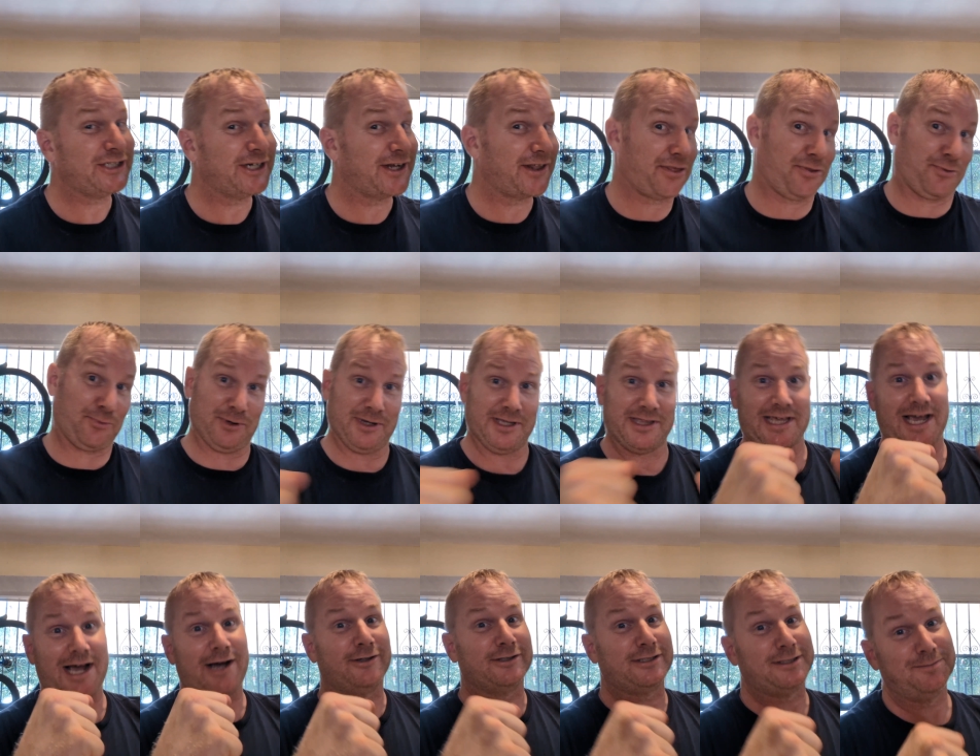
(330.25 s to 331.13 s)
you
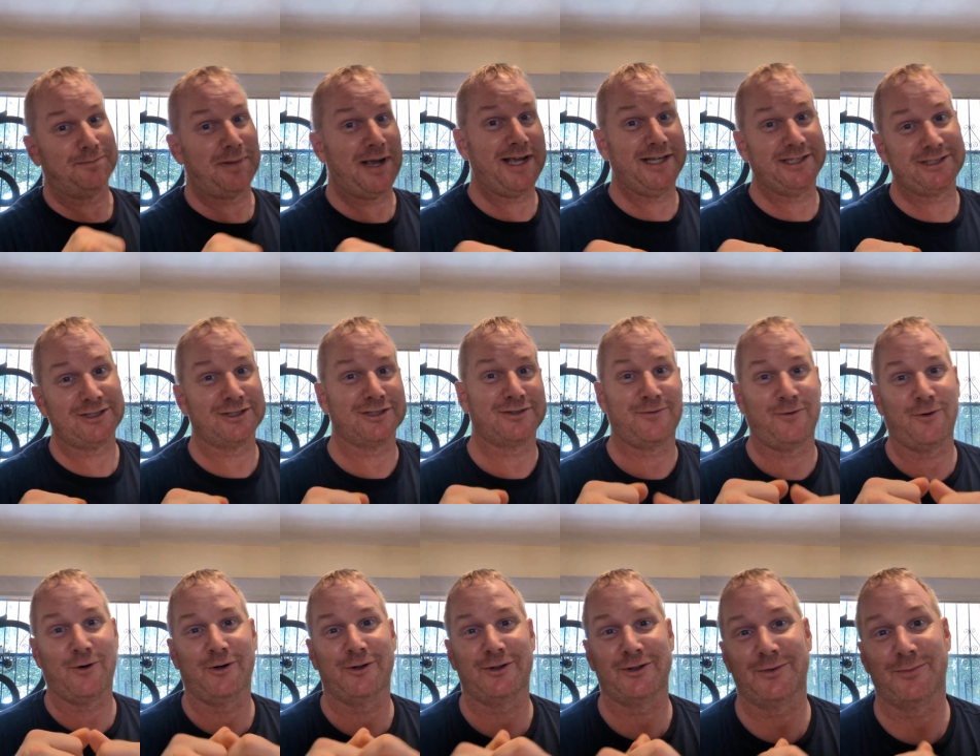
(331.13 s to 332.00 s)
3,000 pesos
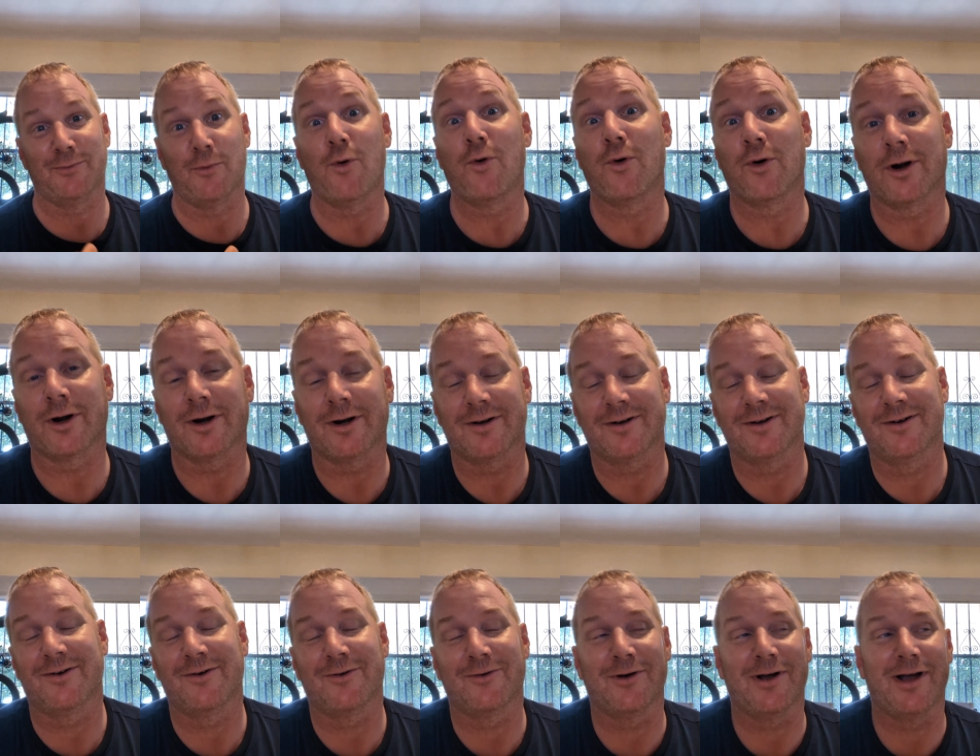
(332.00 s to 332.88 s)
for it or more,
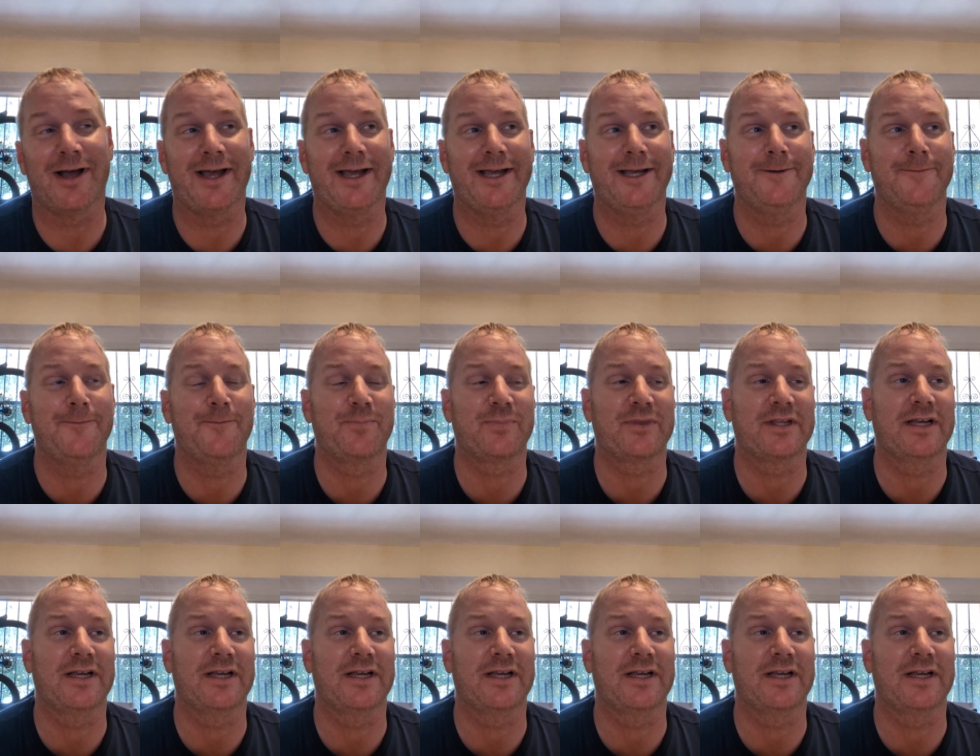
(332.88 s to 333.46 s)
right?